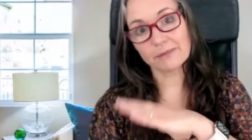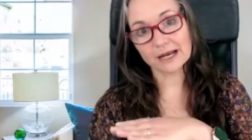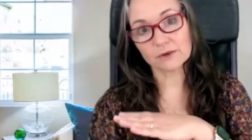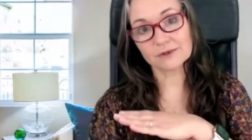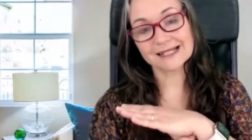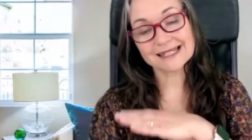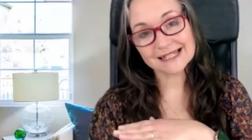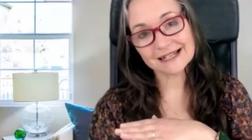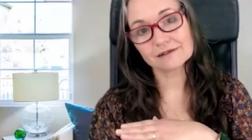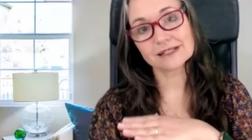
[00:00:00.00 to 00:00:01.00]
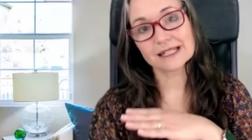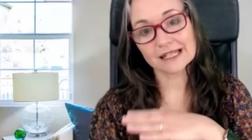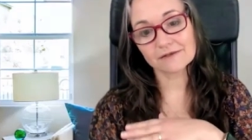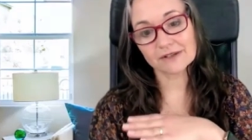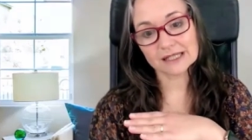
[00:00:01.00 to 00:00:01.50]
backwards tilt
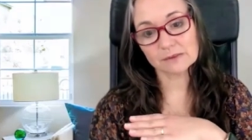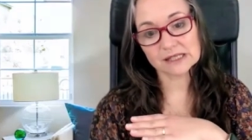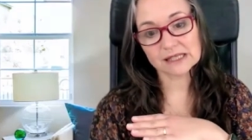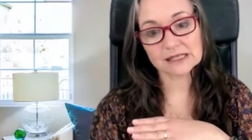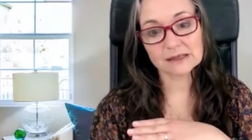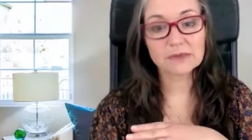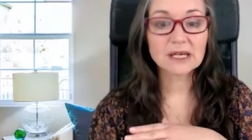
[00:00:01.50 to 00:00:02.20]
in the vestibular system,